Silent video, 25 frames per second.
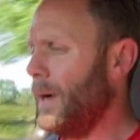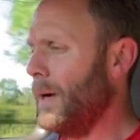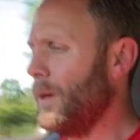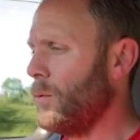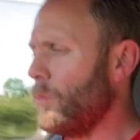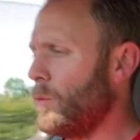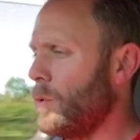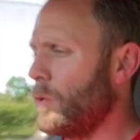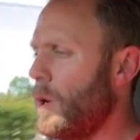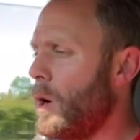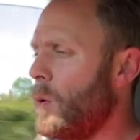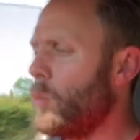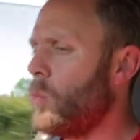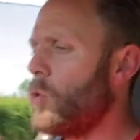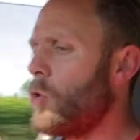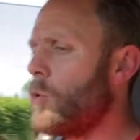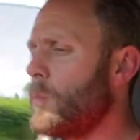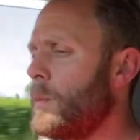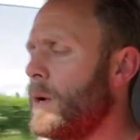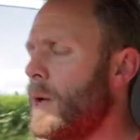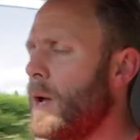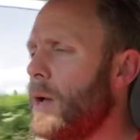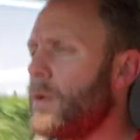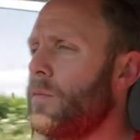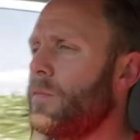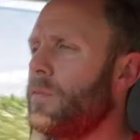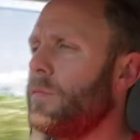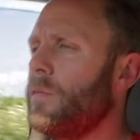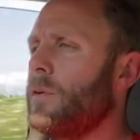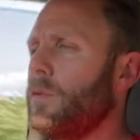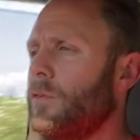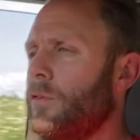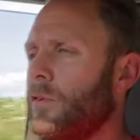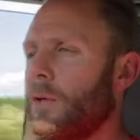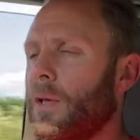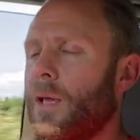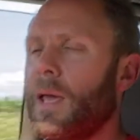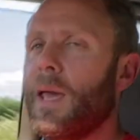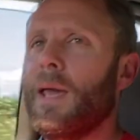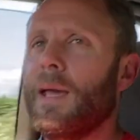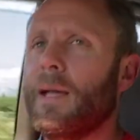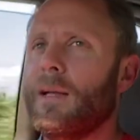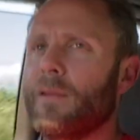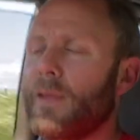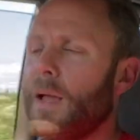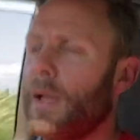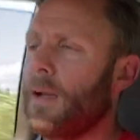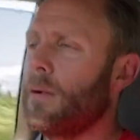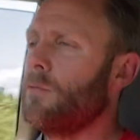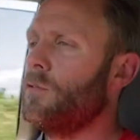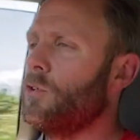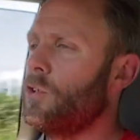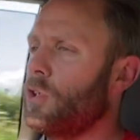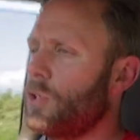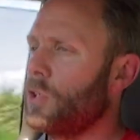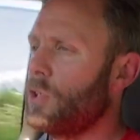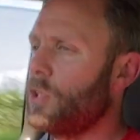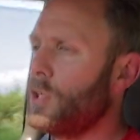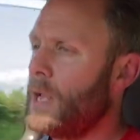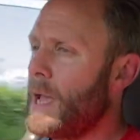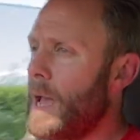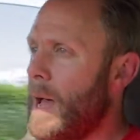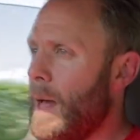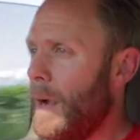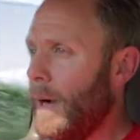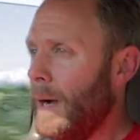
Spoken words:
We're not warm enough to kick down just yet.